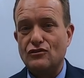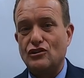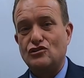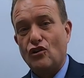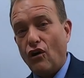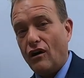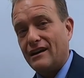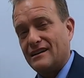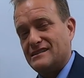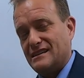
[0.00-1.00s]
The
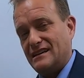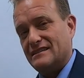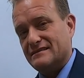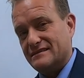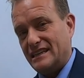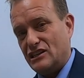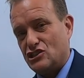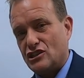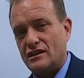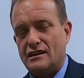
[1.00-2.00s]
dog doesn't need a
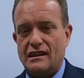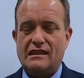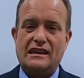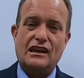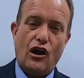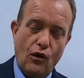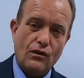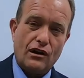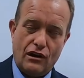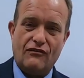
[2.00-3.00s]
leash. The
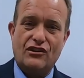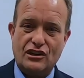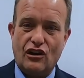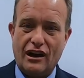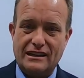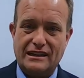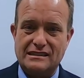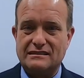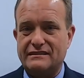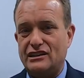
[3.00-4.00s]
owner of the dog
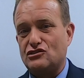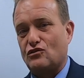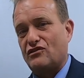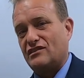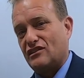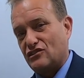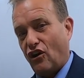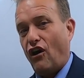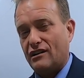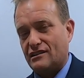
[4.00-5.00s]
needs a leash so that the
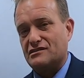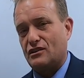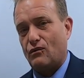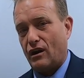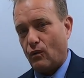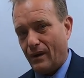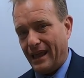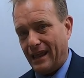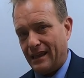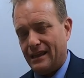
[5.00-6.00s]
dog doesn't run
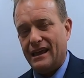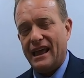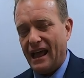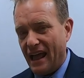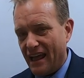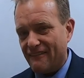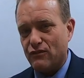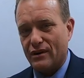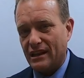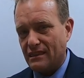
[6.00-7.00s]
away.
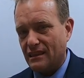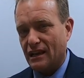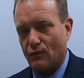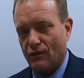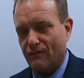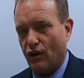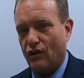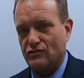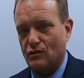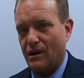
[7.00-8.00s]
Everything
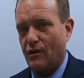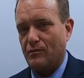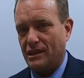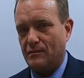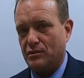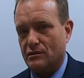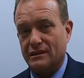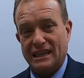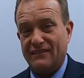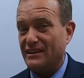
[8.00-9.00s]
revolves around
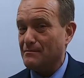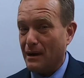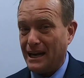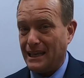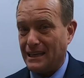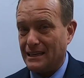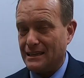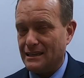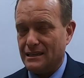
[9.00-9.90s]
people, even money.